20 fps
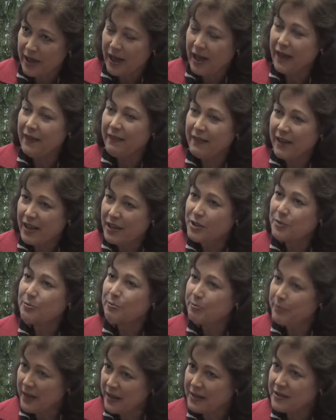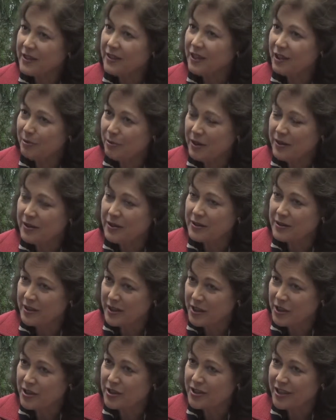And that's basically what this
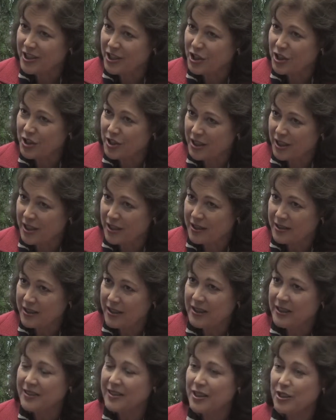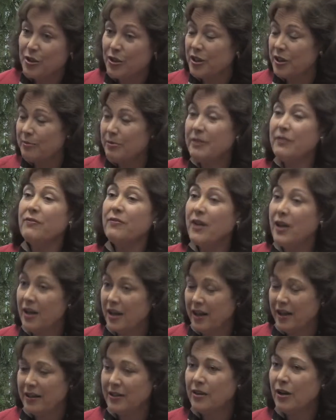legislation does. And it says you're going to be
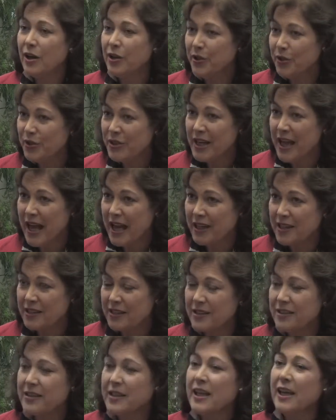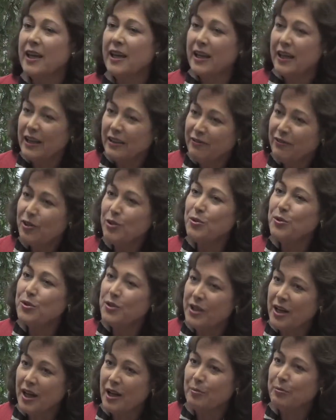fined on your taxes if you do
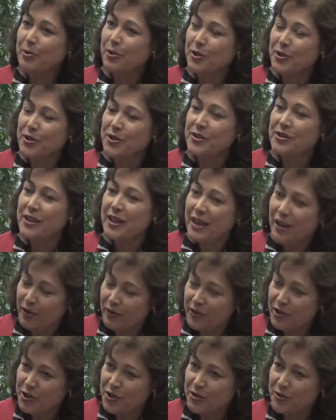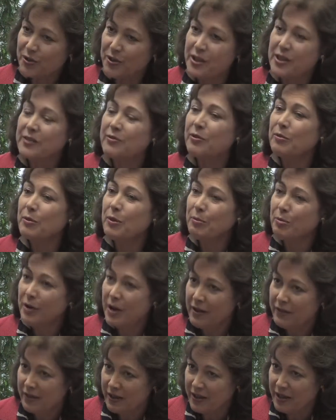not purchase health insurance from a
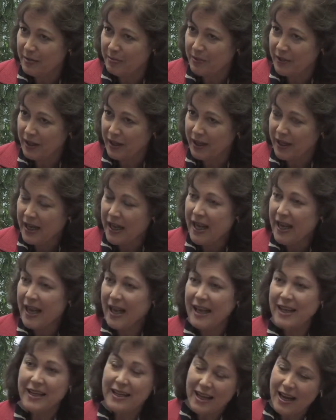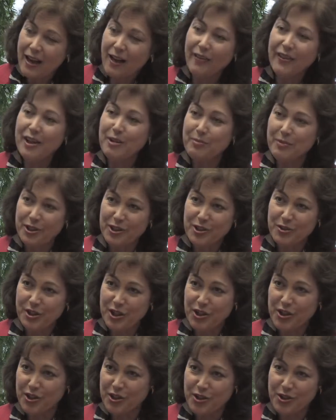private company. And now the
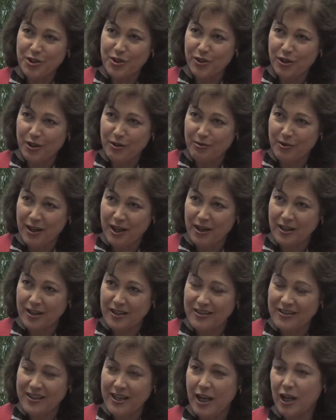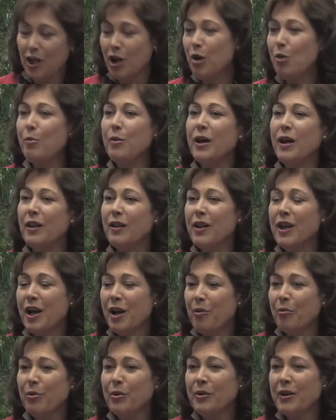administration is turning around and saying, oh, well,
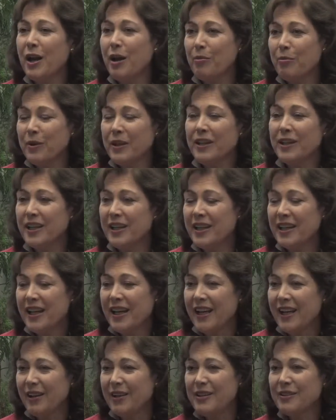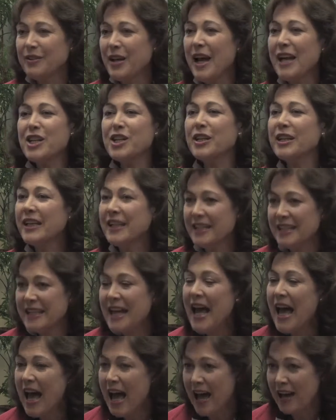we're not really, it's actually a
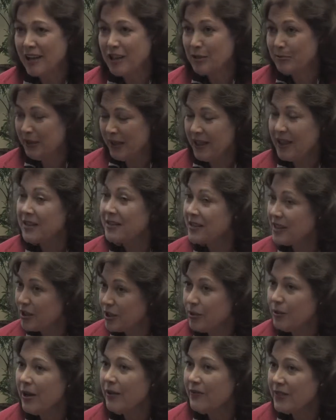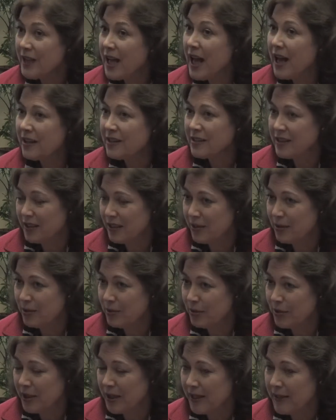tax, because they do have taxing
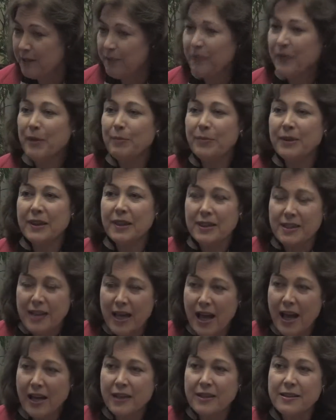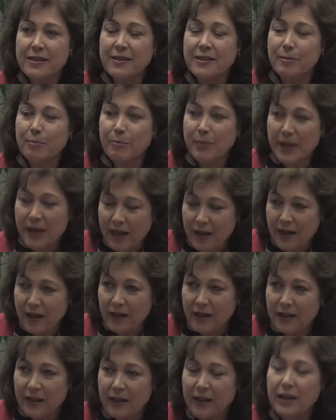authority. But the tax is a
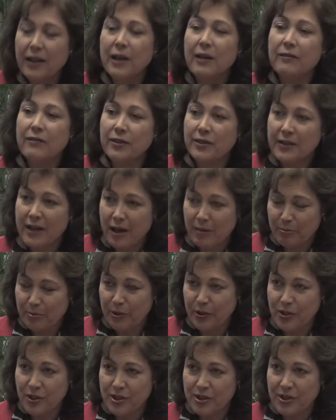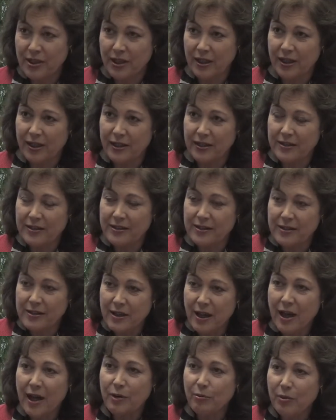penalty for not purchasing it. It is
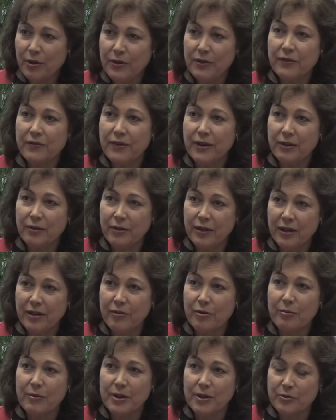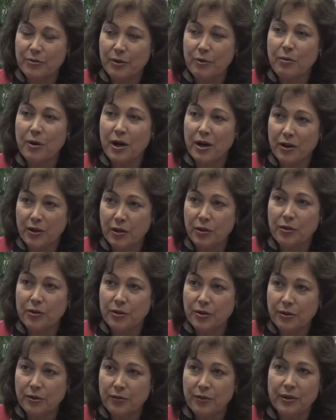not what the federal government is requiring you to
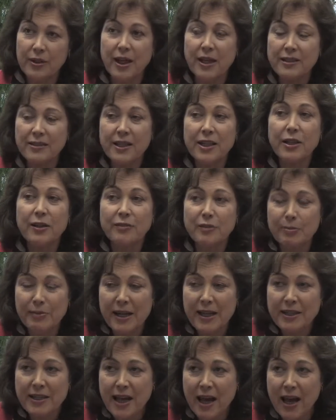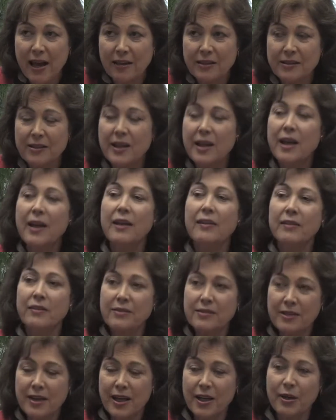do. They're not saying you have to pay tax. They're
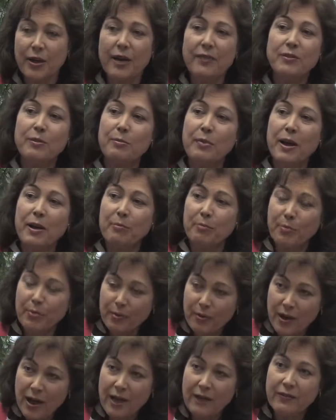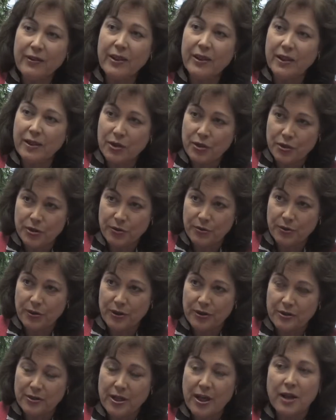saying you have to buy private
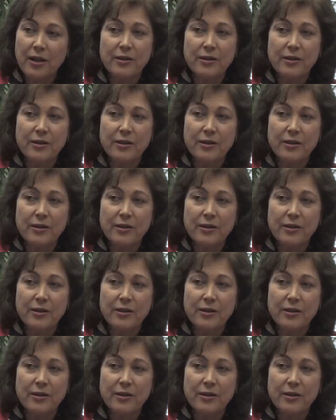insurance.